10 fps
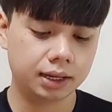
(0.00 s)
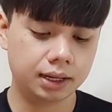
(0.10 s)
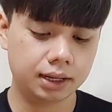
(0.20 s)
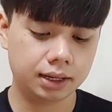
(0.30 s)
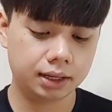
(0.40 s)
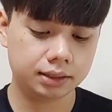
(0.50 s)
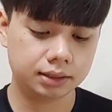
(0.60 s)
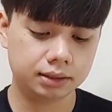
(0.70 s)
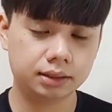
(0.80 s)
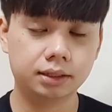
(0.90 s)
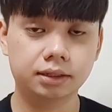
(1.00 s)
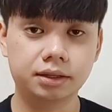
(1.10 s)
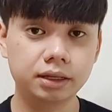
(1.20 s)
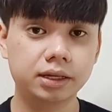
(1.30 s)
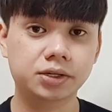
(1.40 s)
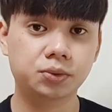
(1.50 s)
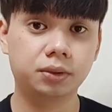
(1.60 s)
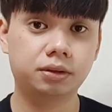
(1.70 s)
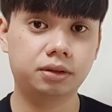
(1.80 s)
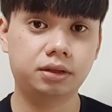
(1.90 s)
And the thing is
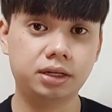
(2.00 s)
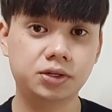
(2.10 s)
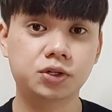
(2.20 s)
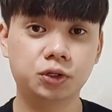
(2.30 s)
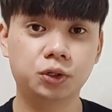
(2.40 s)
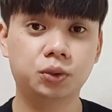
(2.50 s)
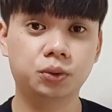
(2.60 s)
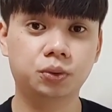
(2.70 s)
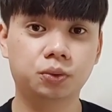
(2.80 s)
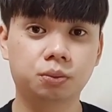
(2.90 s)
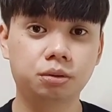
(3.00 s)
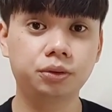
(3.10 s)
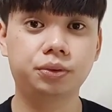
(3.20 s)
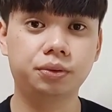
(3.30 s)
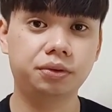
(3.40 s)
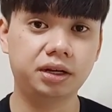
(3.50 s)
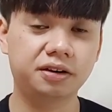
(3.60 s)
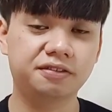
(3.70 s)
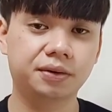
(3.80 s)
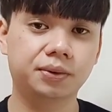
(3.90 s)
with these new Bluetooth
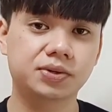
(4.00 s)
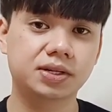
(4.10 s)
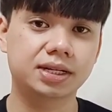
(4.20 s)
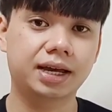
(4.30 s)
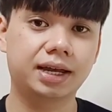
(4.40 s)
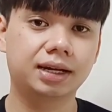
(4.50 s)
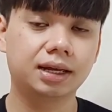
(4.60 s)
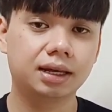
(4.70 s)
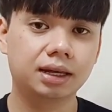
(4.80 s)
earphones is that